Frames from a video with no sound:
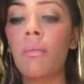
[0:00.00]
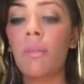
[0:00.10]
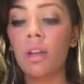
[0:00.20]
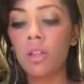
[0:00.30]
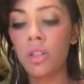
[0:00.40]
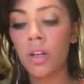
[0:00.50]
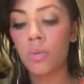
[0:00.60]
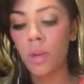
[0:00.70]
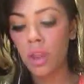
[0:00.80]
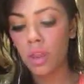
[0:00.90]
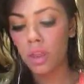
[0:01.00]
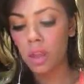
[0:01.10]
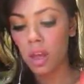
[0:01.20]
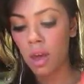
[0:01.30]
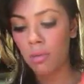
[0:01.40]
concerned with
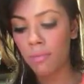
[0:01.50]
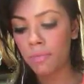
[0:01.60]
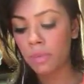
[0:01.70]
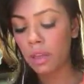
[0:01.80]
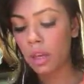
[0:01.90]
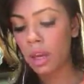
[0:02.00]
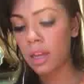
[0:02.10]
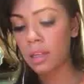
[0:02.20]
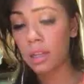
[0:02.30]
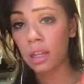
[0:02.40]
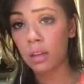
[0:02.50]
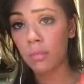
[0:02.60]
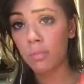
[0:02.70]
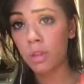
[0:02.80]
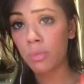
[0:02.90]
ending
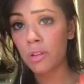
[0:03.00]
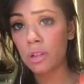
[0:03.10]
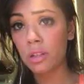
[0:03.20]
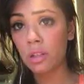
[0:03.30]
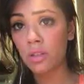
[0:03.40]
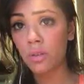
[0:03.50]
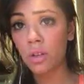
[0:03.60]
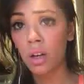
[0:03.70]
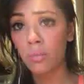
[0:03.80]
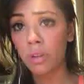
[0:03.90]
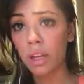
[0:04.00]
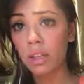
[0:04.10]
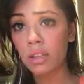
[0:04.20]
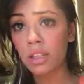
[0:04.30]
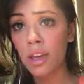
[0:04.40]
the prison industrial
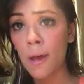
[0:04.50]
complex.